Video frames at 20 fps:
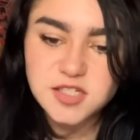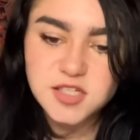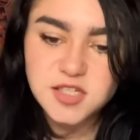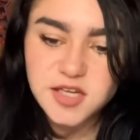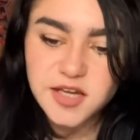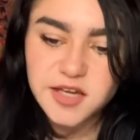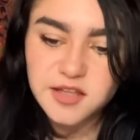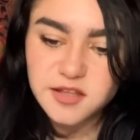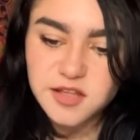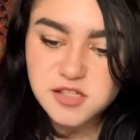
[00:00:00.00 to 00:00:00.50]

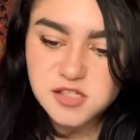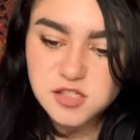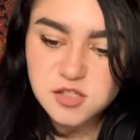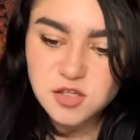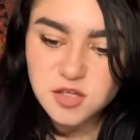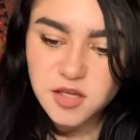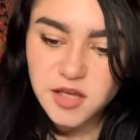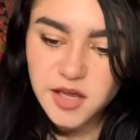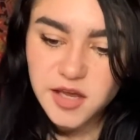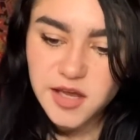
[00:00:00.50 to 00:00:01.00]
And let's look
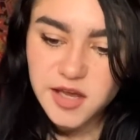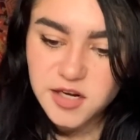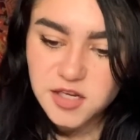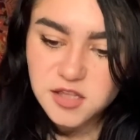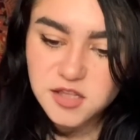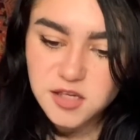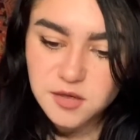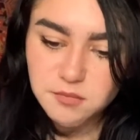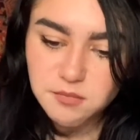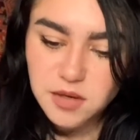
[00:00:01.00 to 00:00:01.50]
at
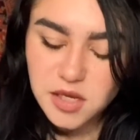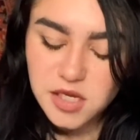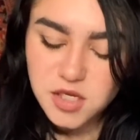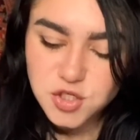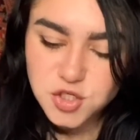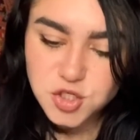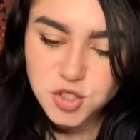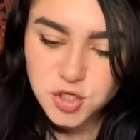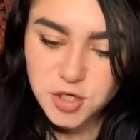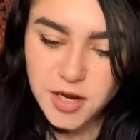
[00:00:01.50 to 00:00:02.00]
anything
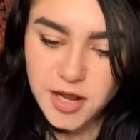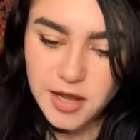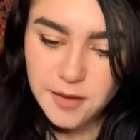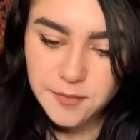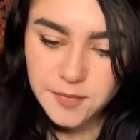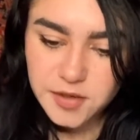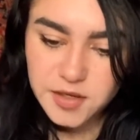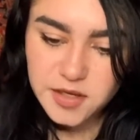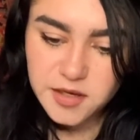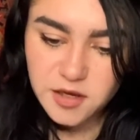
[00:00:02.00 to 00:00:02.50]
major
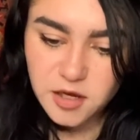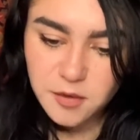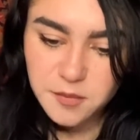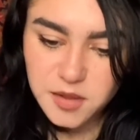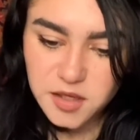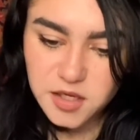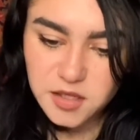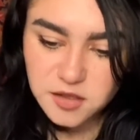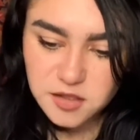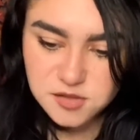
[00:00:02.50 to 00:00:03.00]
happening coming
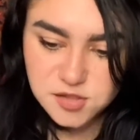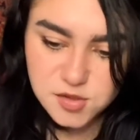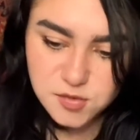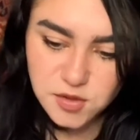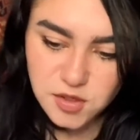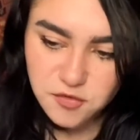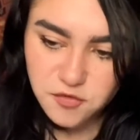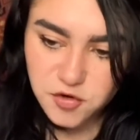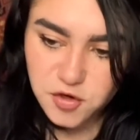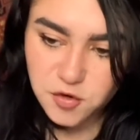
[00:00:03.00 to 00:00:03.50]
in this week for you